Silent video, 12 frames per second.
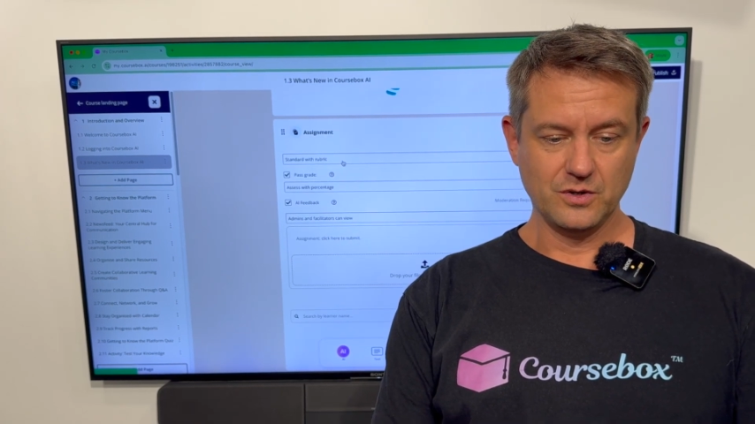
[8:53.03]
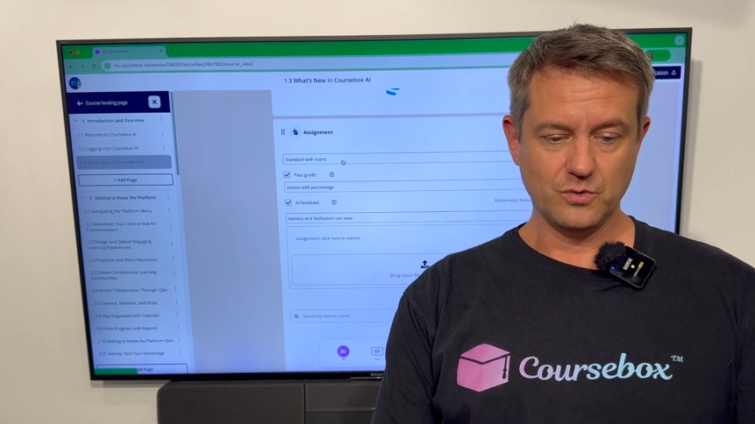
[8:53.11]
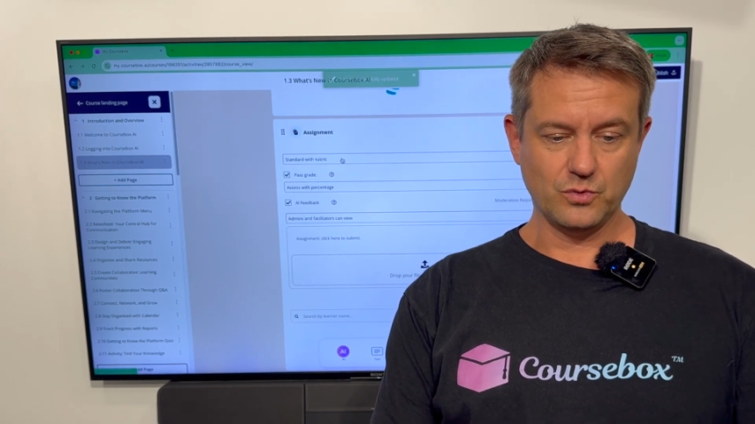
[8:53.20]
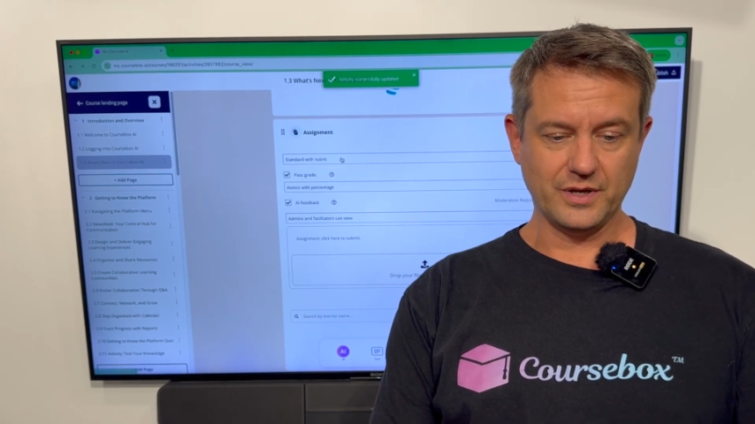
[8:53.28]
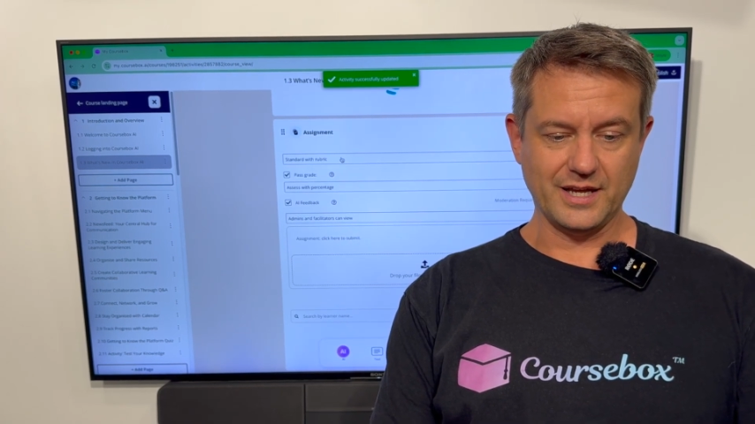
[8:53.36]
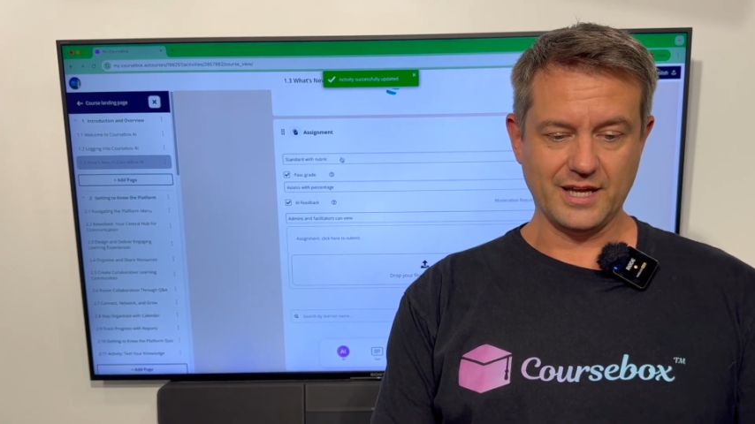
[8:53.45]

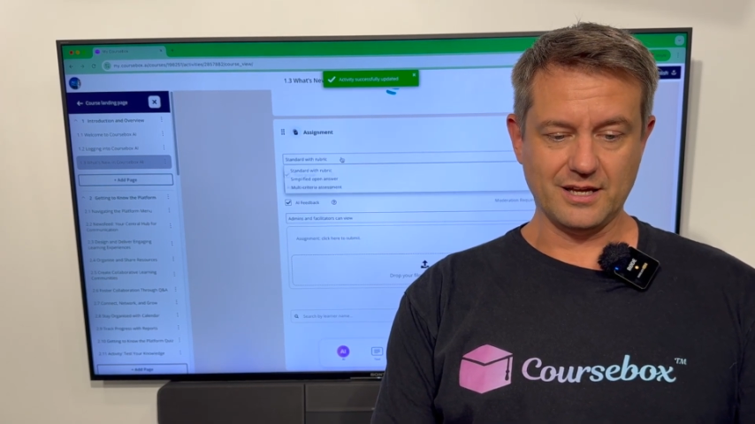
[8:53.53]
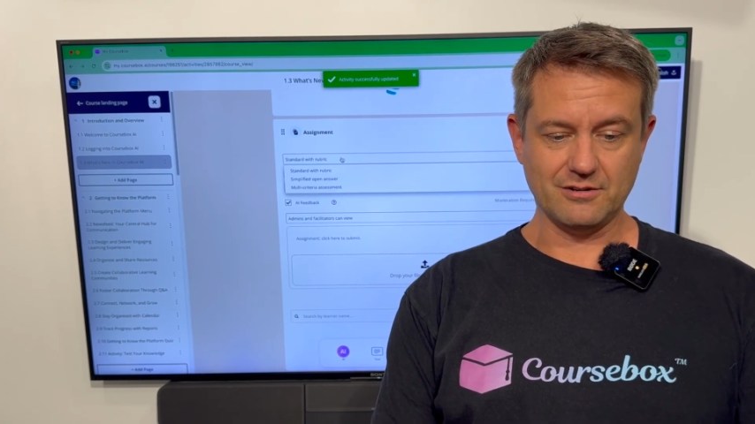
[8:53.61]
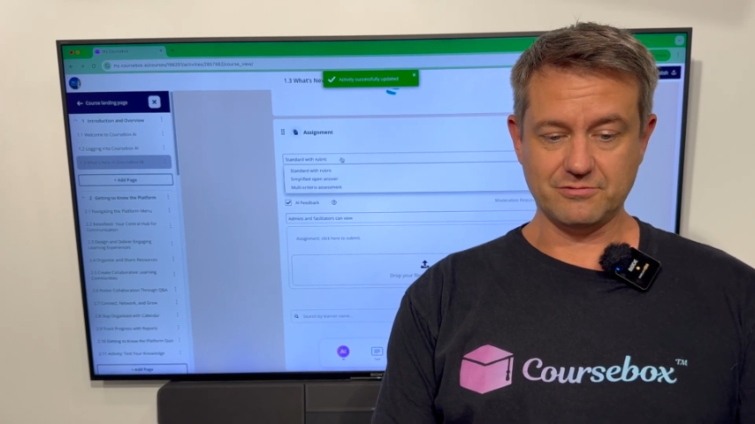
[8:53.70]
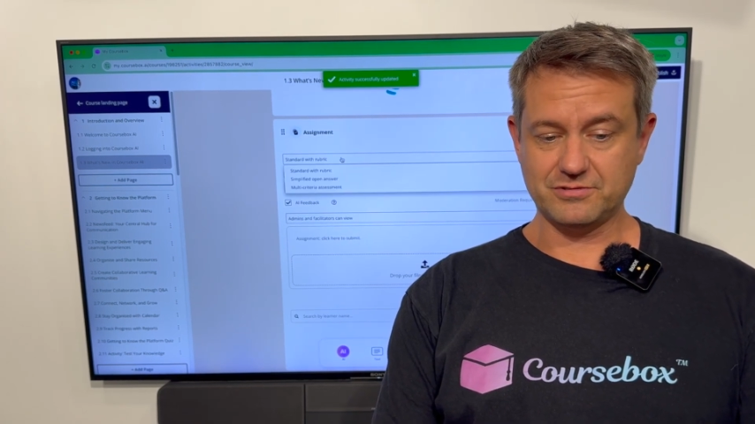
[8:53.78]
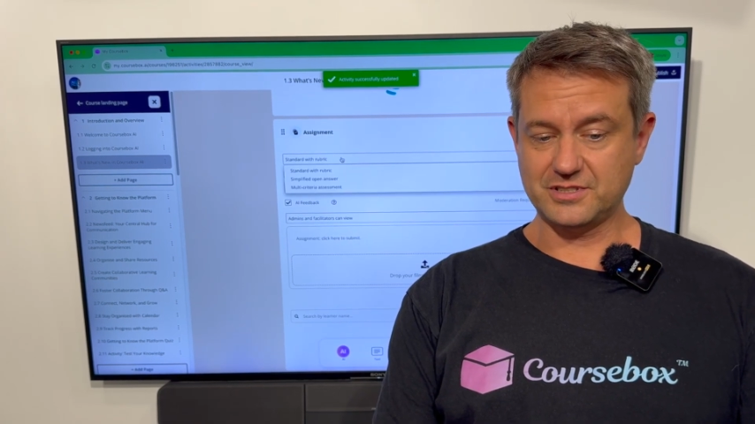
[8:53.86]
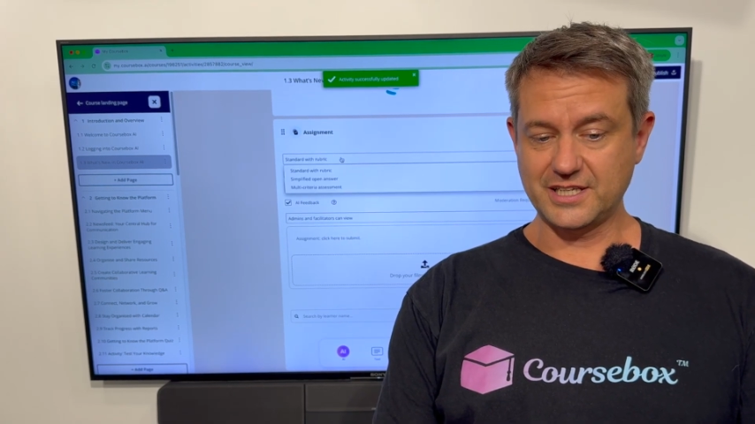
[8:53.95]
We
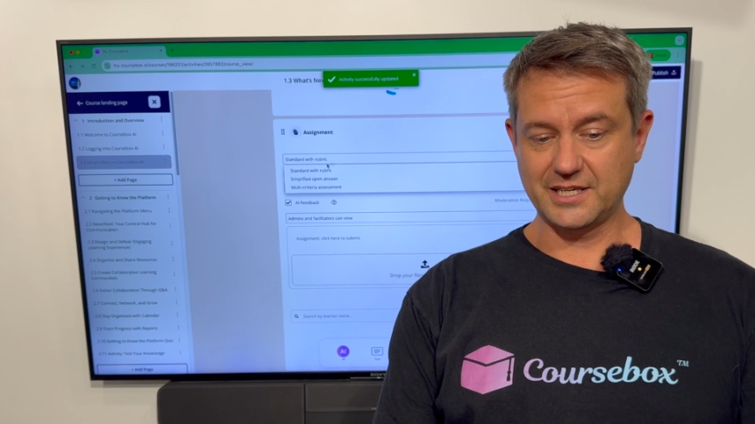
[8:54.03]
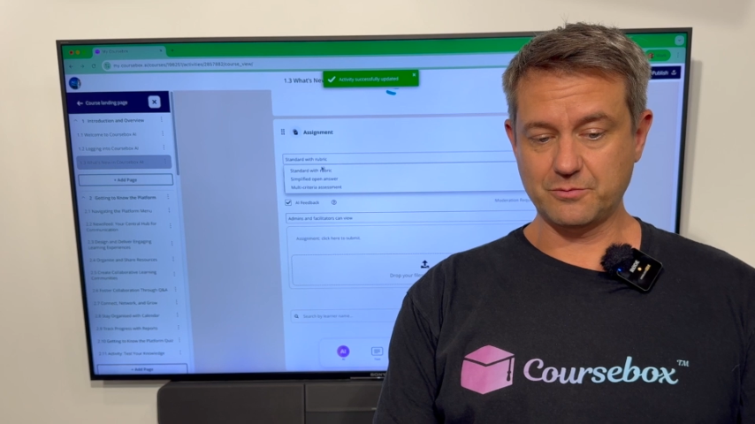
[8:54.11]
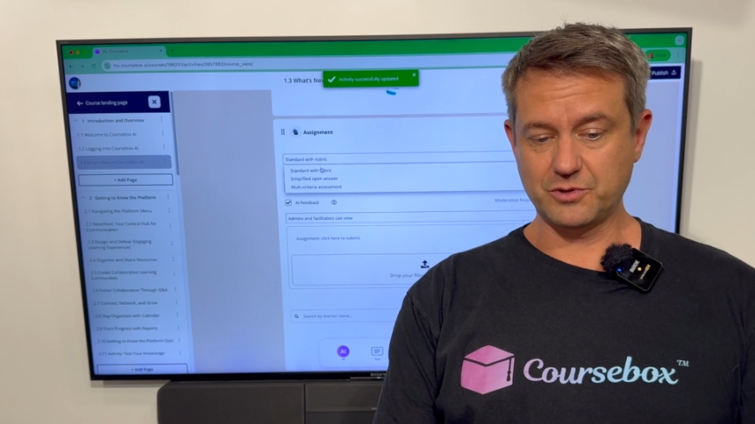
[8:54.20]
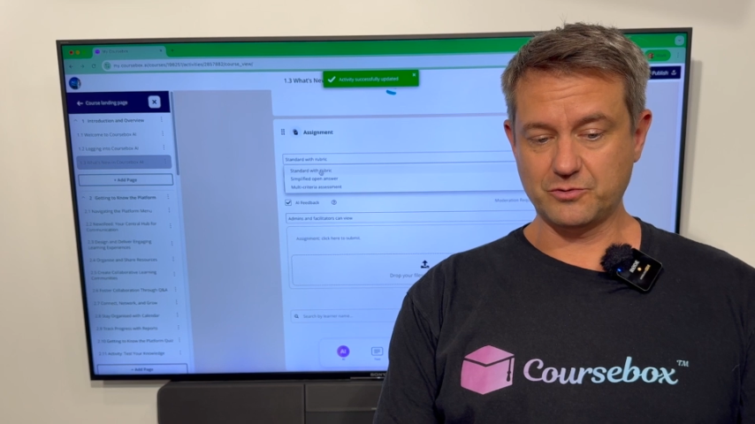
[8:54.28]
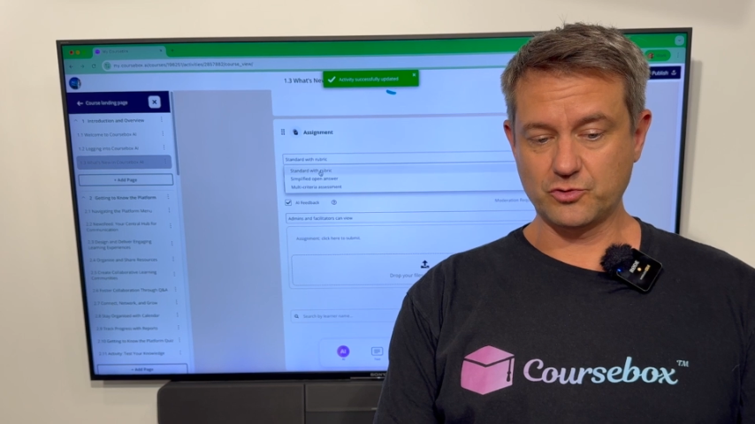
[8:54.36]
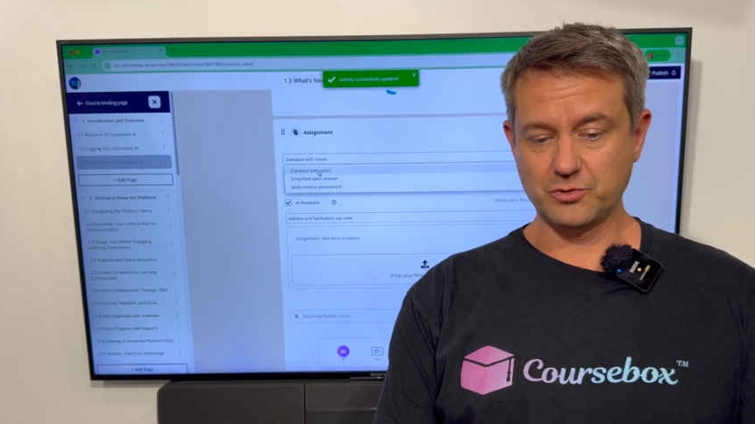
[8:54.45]
have standard
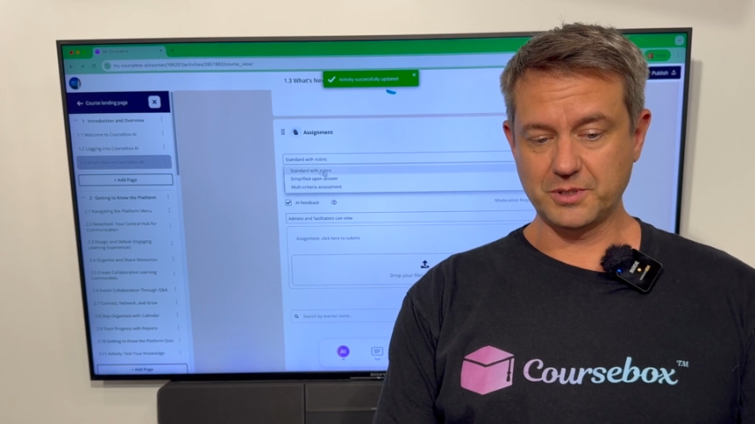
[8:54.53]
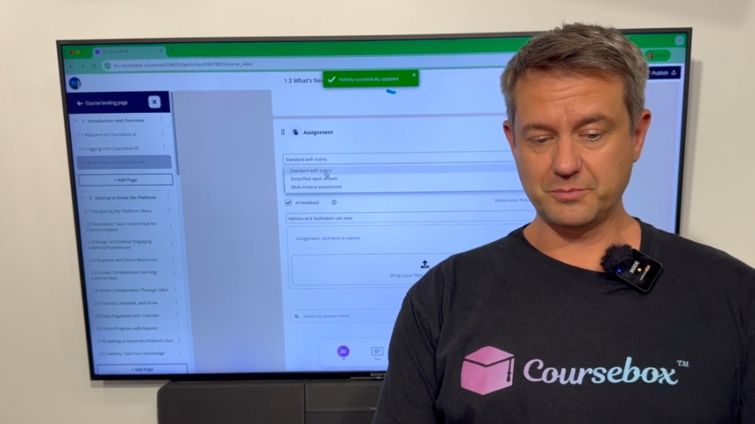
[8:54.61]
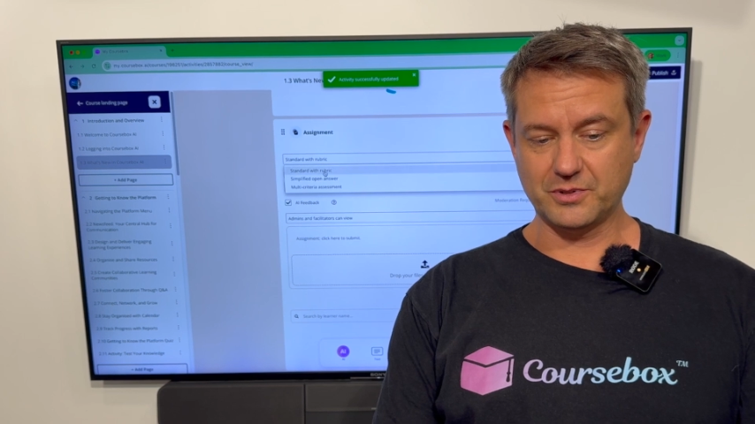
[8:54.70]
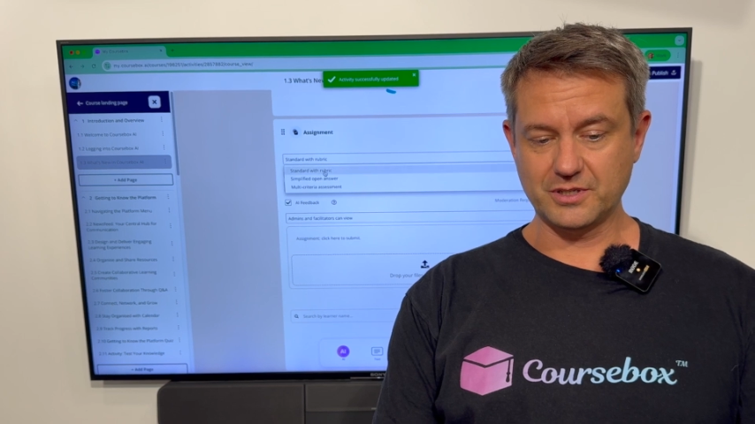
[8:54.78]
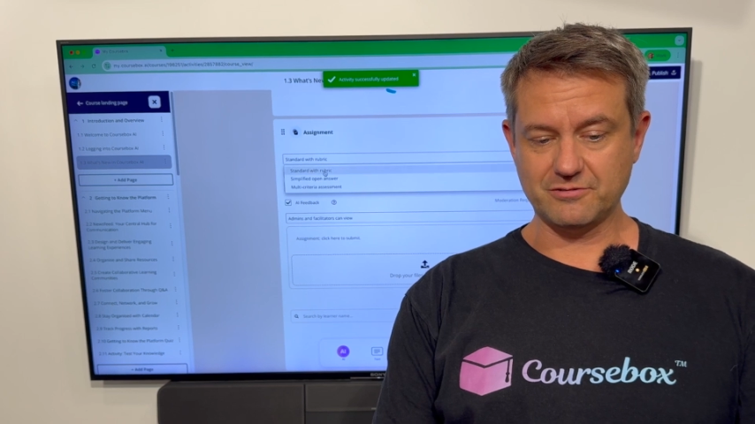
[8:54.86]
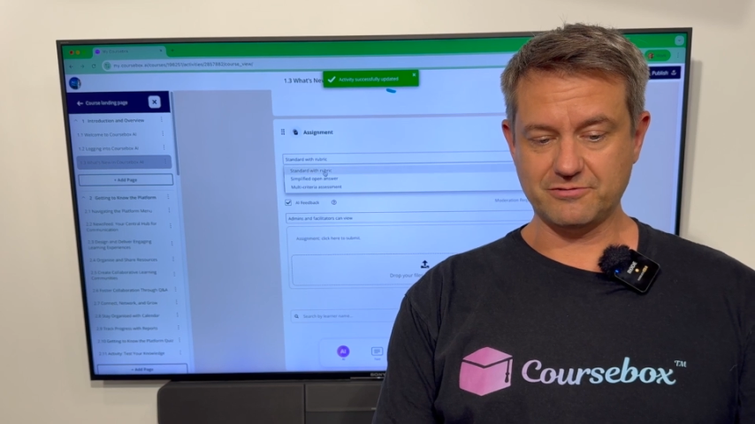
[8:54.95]
with rubric
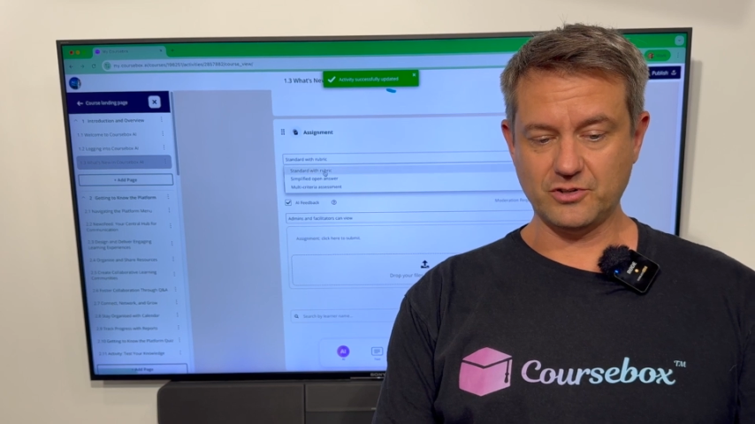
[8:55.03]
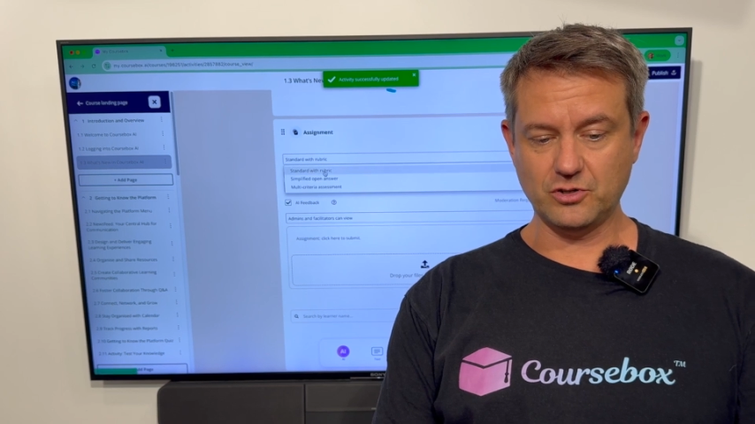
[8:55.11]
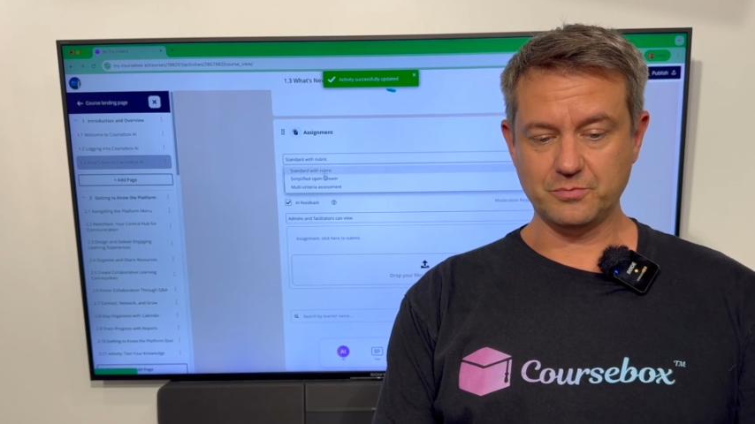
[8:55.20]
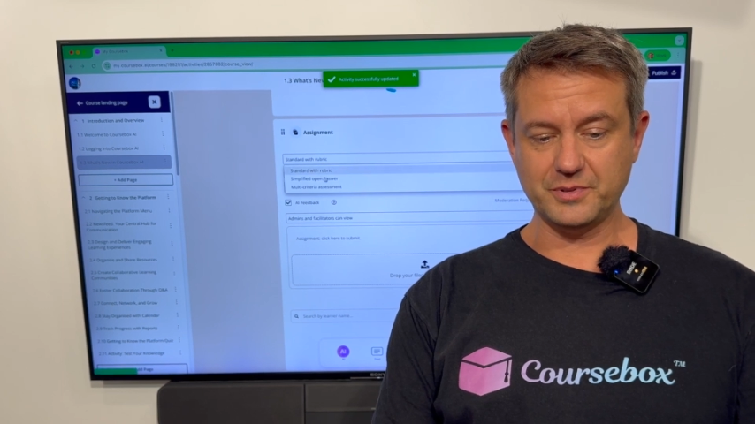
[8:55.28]
by default,